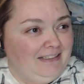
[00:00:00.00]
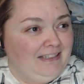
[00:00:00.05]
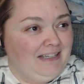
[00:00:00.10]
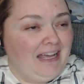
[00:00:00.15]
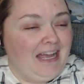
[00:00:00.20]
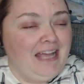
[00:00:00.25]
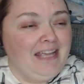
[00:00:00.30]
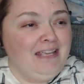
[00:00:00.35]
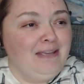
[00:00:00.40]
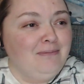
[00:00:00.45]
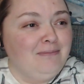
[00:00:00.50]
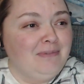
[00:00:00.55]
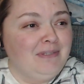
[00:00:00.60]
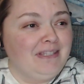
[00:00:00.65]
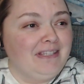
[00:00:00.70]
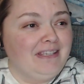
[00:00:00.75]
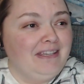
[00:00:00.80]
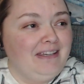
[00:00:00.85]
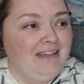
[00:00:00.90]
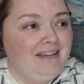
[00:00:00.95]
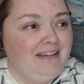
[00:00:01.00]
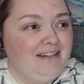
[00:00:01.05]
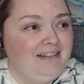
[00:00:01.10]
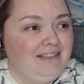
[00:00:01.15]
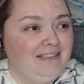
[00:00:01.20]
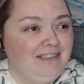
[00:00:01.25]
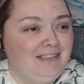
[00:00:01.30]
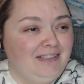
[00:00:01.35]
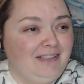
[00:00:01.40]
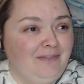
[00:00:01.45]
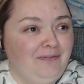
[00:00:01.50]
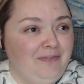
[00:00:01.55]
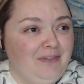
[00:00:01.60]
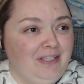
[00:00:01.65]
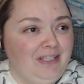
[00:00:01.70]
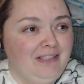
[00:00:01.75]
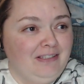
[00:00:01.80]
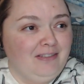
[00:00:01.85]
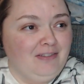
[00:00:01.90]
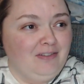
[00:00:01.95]
am scared.
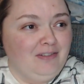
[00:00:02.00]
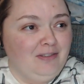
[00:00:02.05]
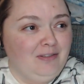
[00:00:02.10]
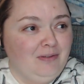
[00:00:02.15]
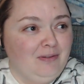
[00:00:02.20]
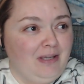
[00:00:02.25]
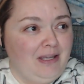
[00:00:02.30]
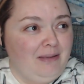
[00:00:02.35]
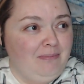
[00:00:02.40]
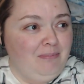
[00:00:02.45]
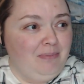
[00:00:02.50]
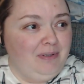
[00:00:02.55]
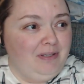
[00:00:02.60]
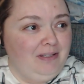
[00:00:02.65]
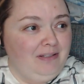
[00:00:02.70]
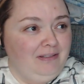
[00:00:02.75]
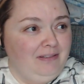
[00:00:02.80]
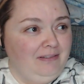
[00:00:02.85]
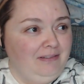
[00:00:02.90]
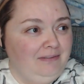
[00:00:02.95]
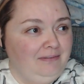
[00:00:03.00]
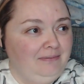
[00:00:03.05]
Something is going to happen.